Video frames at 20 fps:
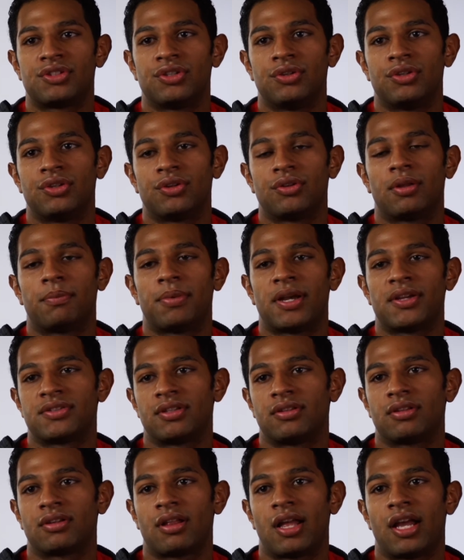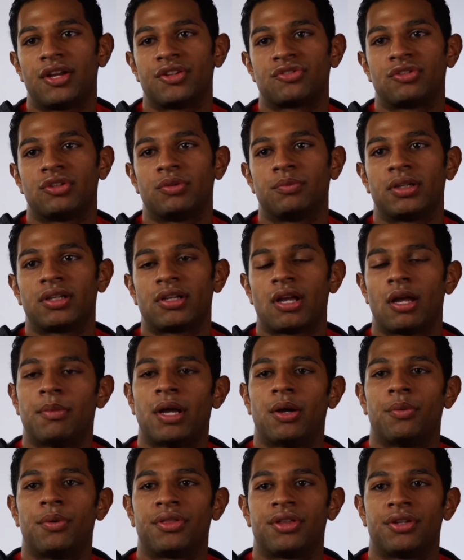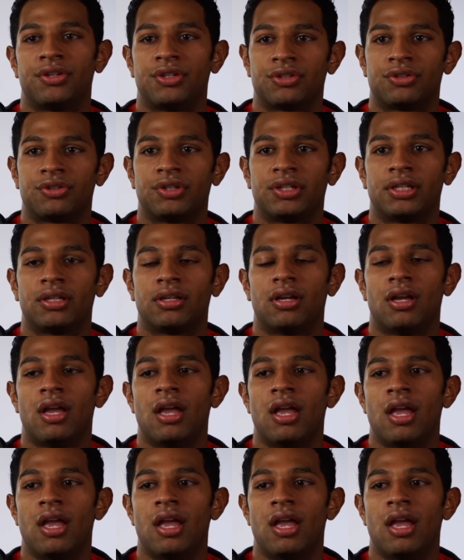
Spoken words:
to do the best in the classroom and come out with a degree